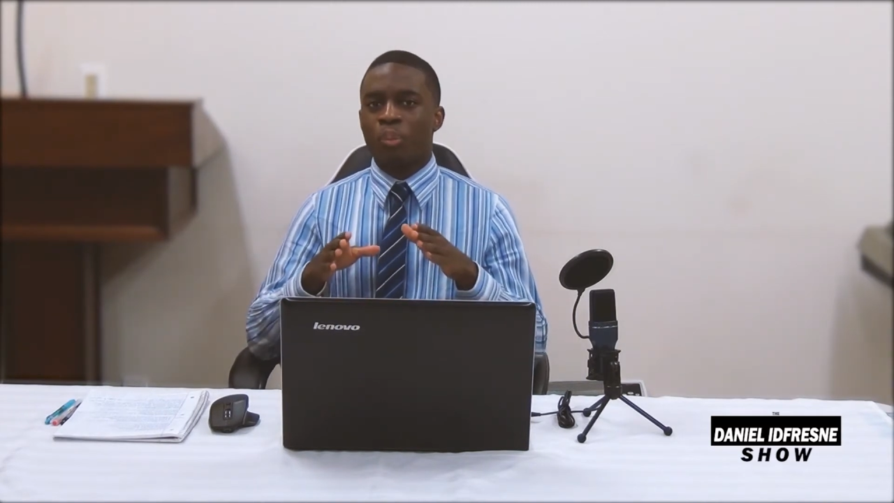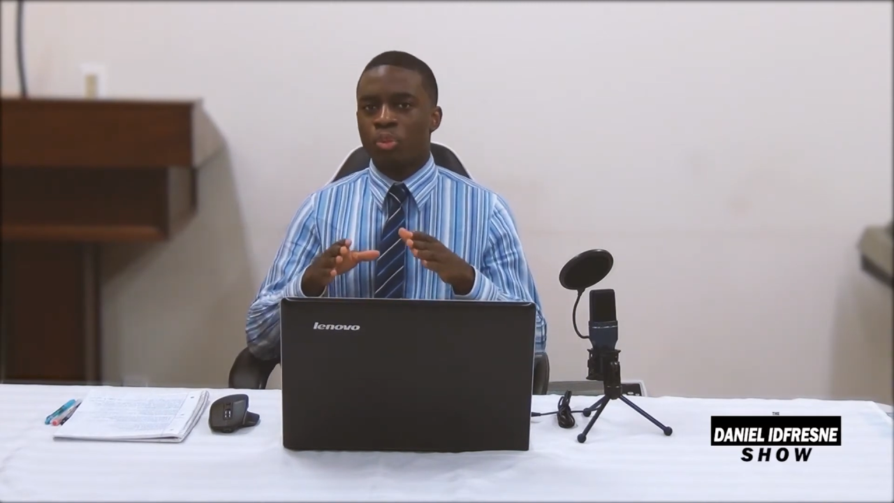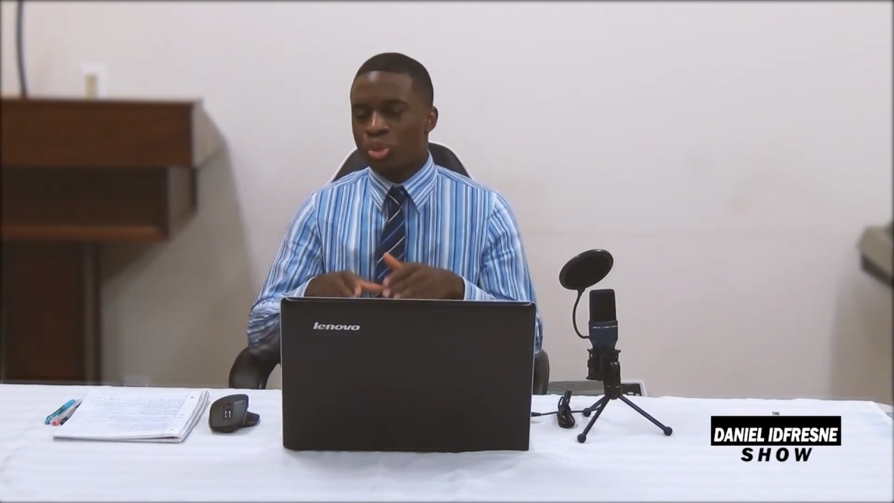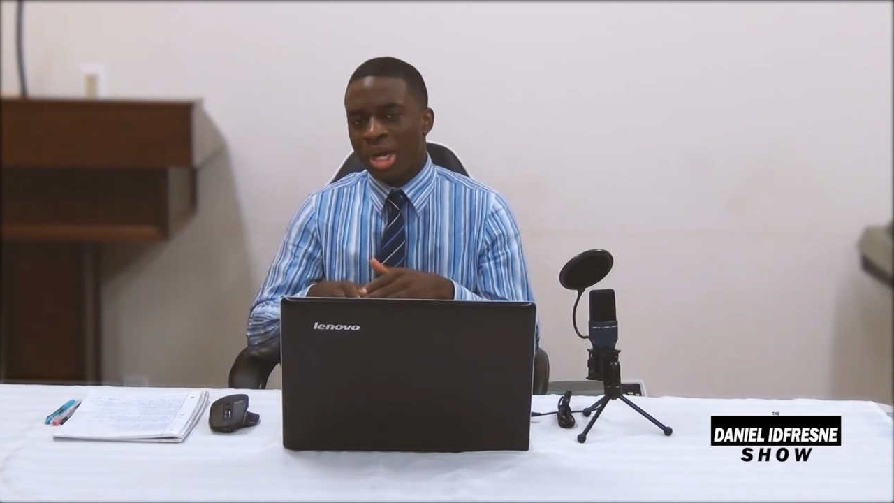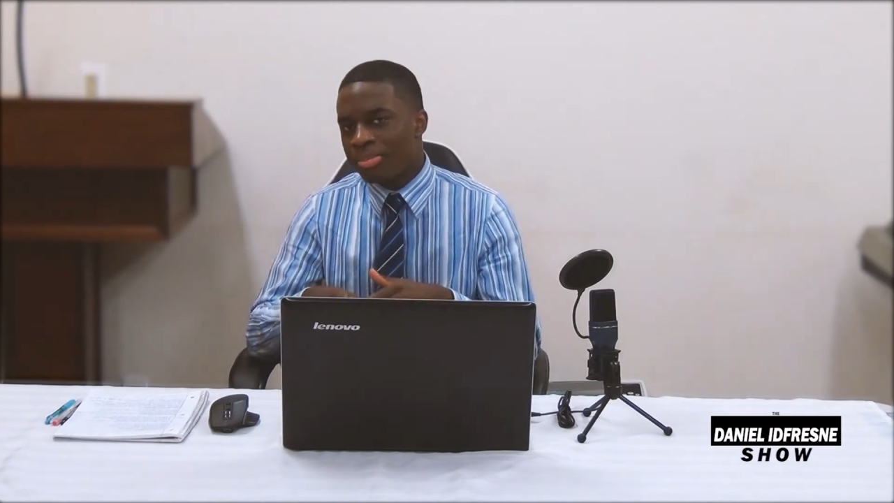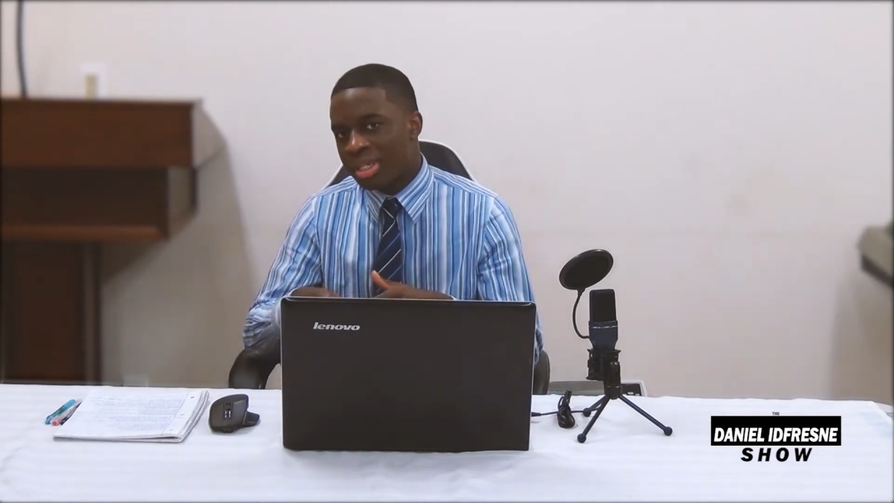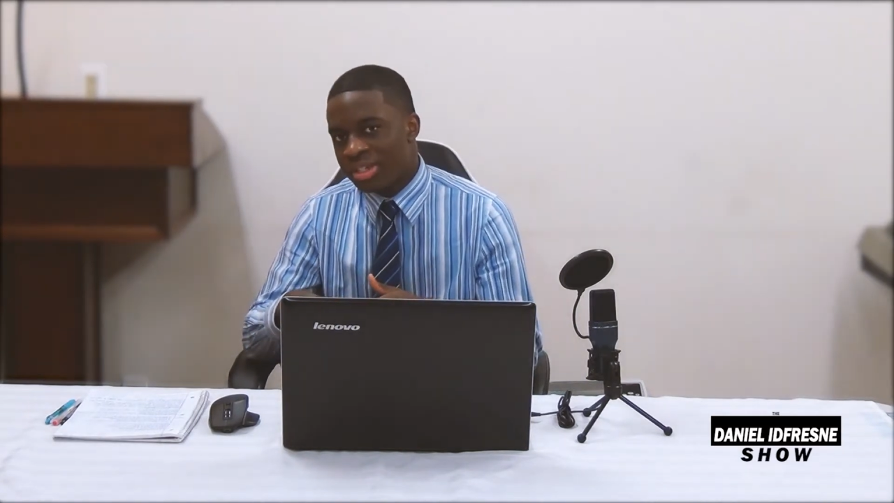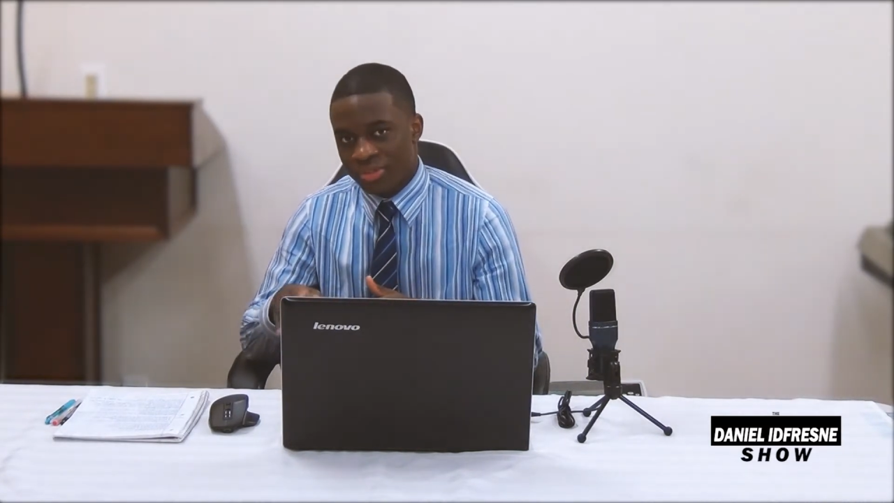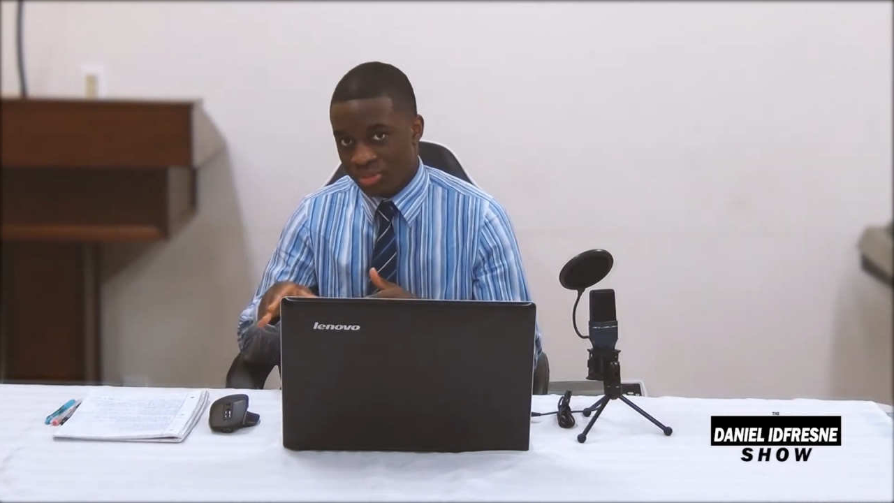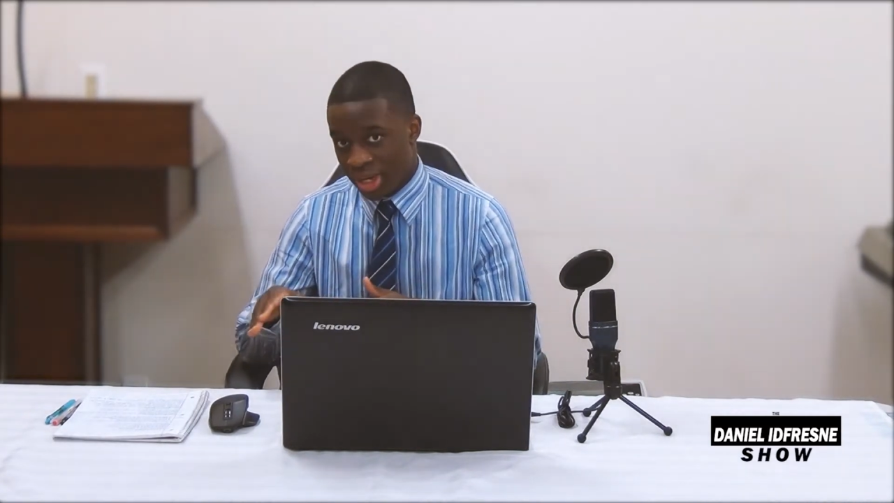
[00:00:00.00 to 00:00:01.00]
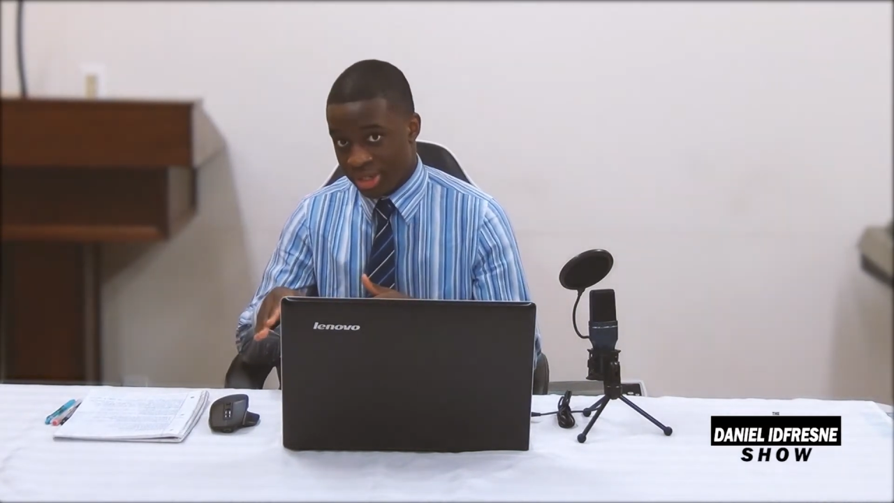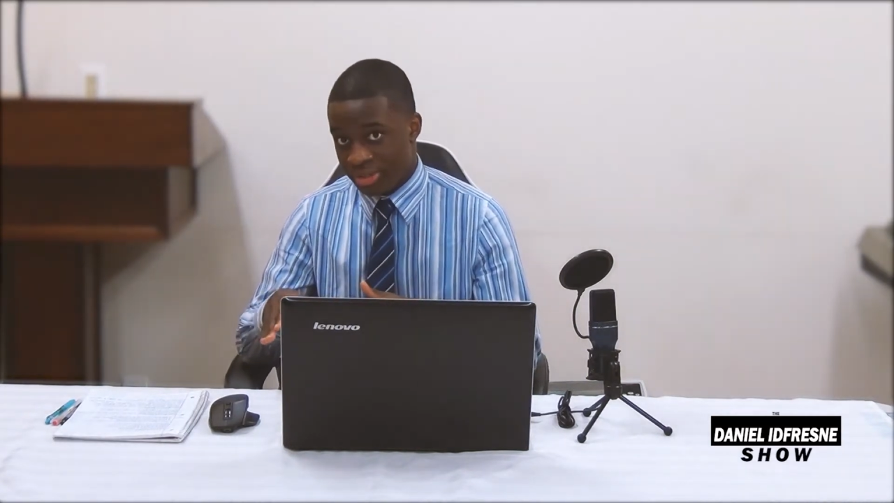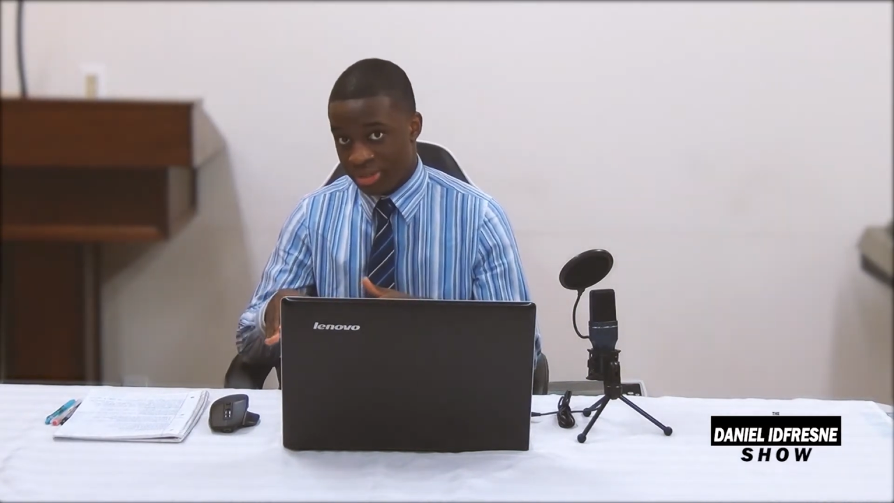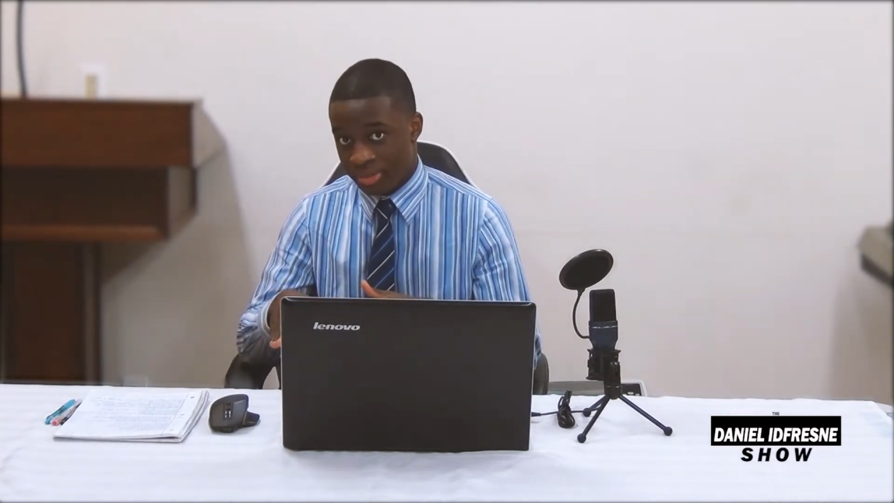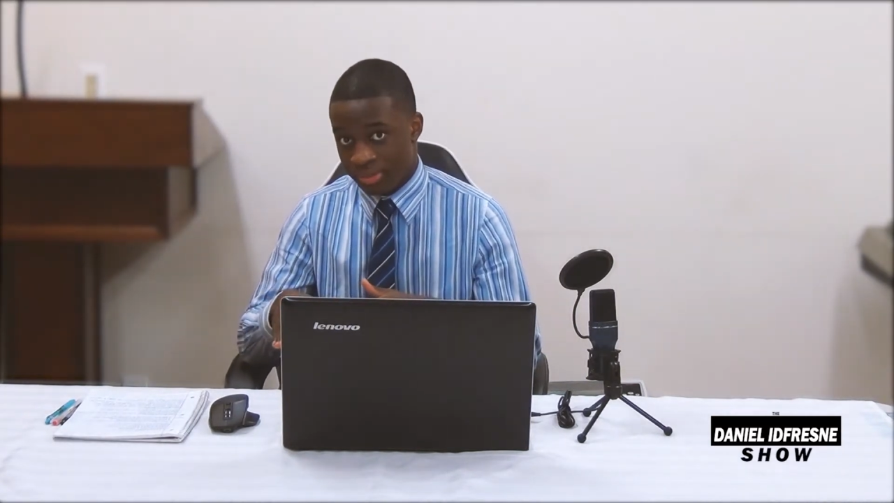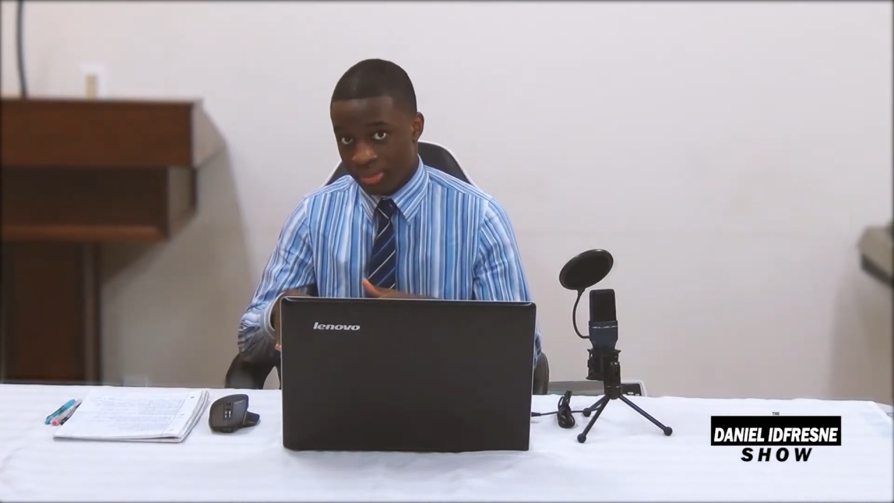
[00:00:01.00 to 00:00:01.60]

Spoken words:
do not believe in rights.